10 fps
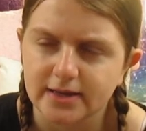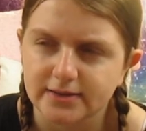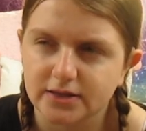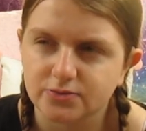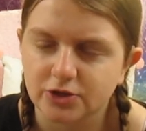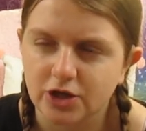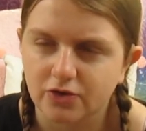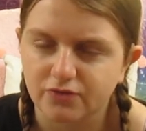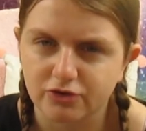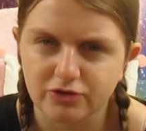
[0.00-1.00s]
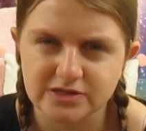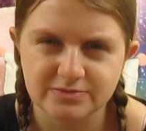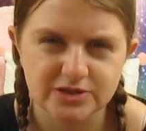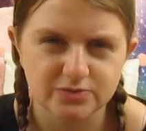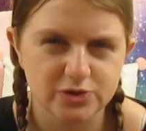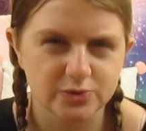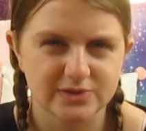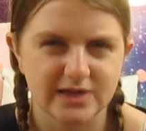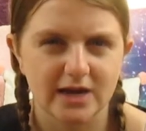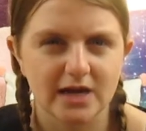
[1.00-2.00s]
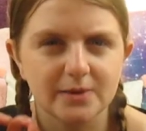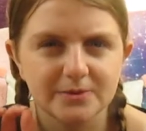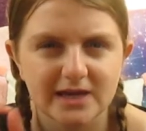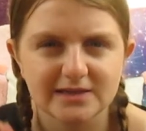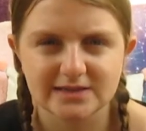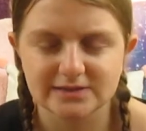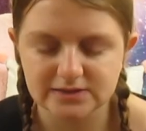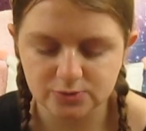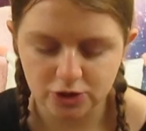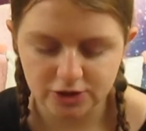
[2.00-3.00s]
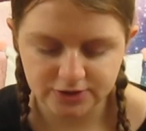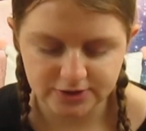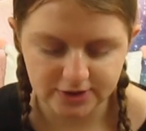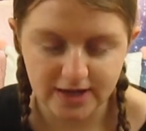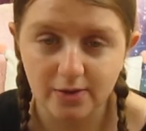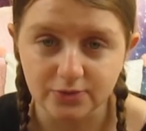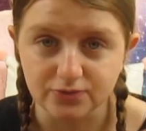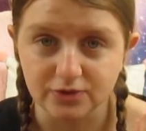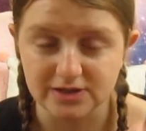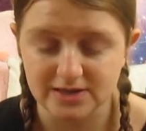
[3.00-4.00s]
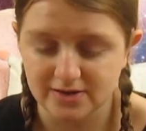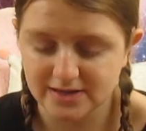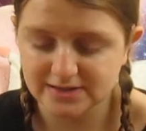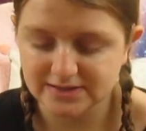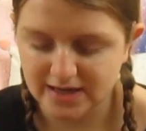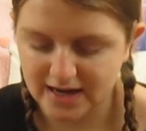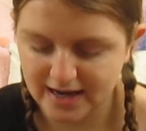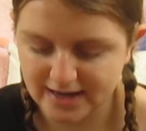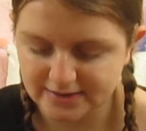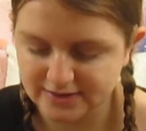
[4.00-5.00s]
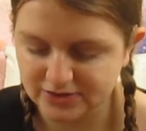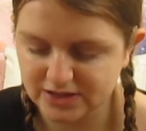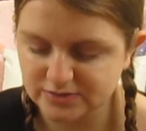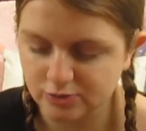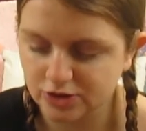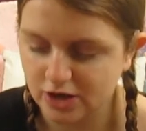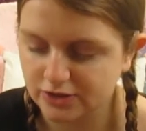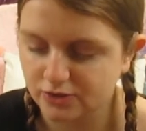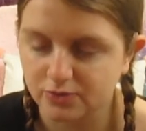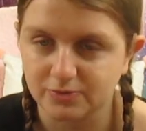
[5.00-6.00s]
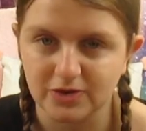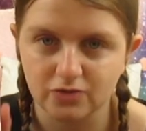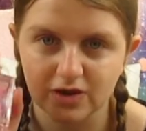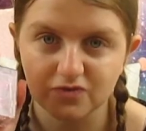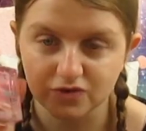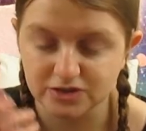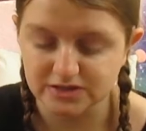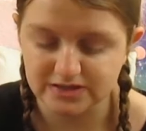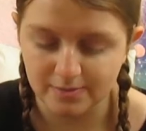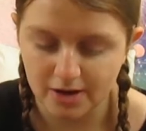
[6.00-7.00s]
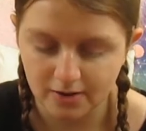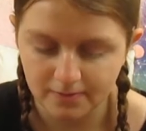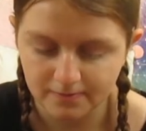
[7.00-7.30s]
there's one I got for Christmas which was like a cupcake scented one, so that was really nice. And this one I thought would be great for in the summer.